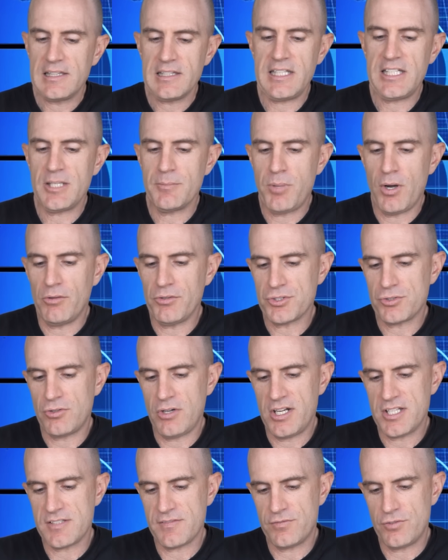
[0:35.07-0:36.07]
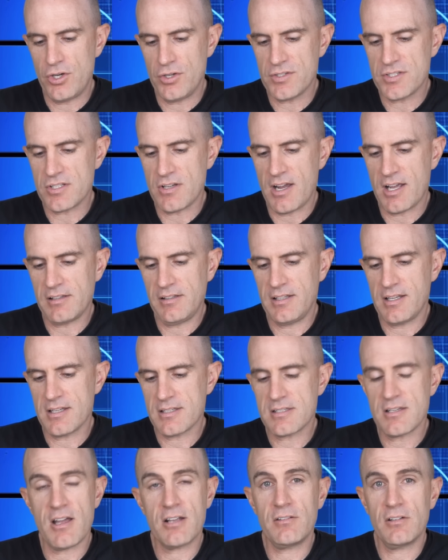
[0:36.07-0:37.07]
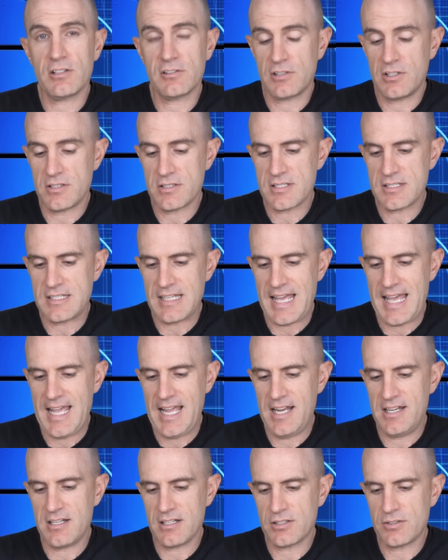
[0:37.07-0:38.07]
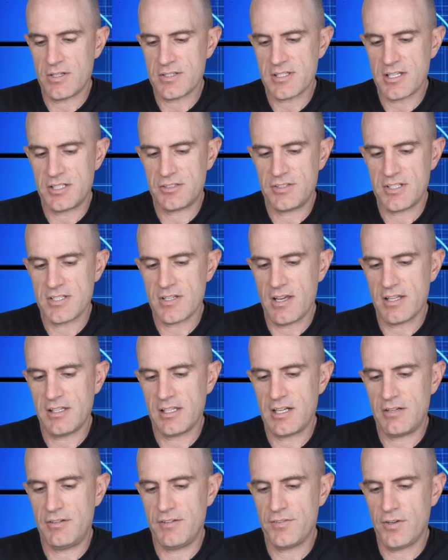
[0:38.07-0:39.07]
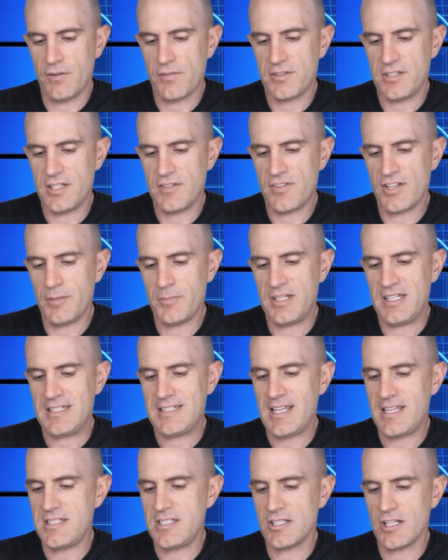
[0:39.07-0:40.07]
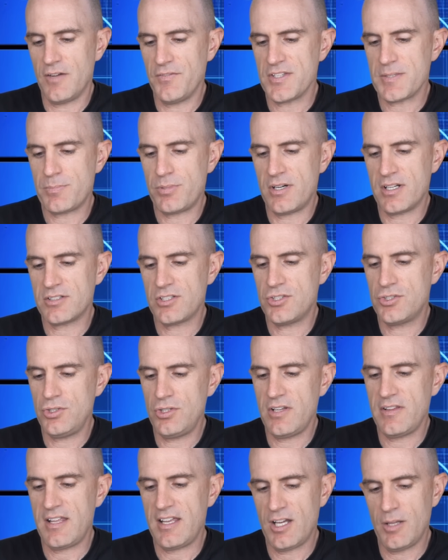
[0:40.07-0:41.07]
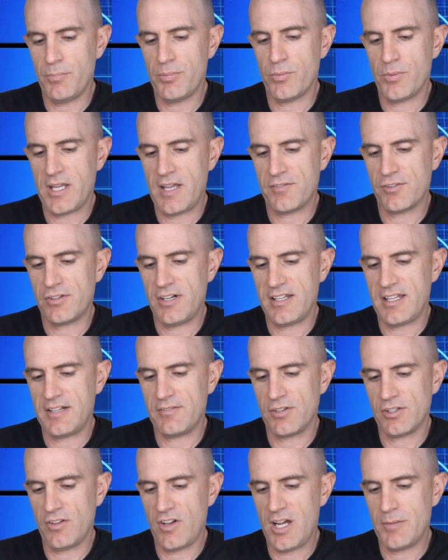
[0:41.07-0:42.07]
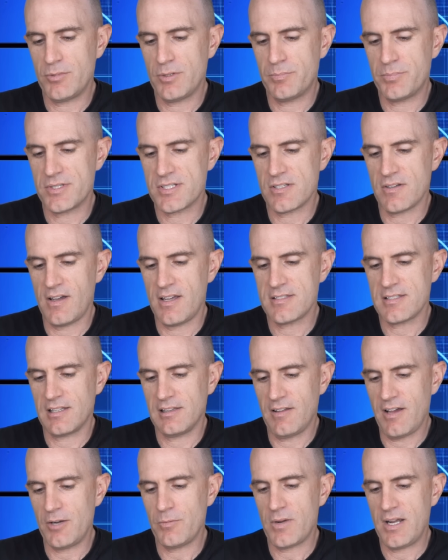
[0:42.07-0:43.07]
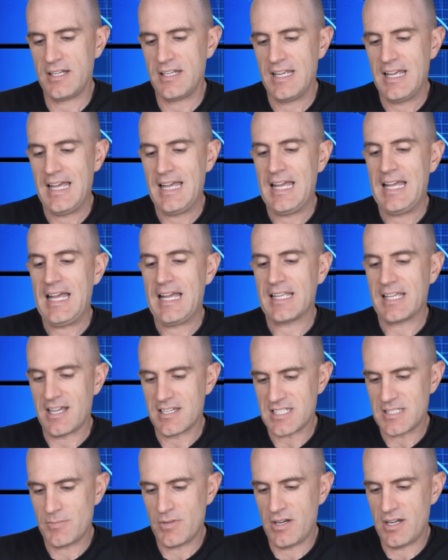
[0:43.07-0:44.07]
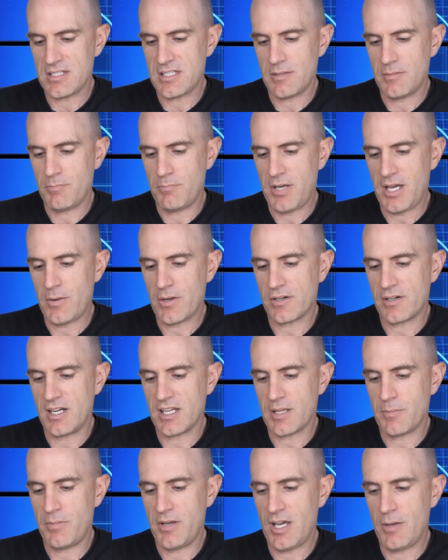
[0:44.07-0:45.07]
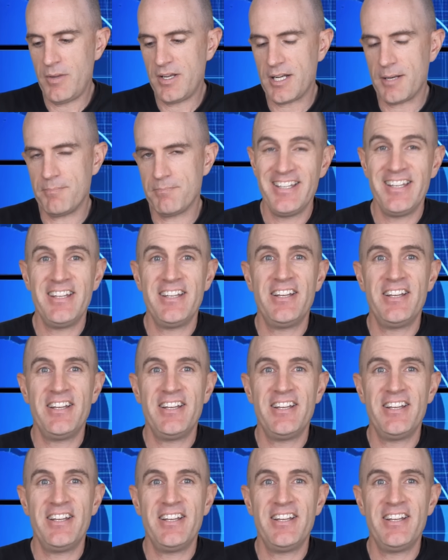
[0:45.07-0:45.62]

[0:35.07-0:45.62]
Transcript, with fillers: Leading Polish riders of road cycling, cyclocross, and cross country cycling are involved in the development and testing of this product. Due to their help, we have created a reliable, precise, lightweight, customized power crank power meter.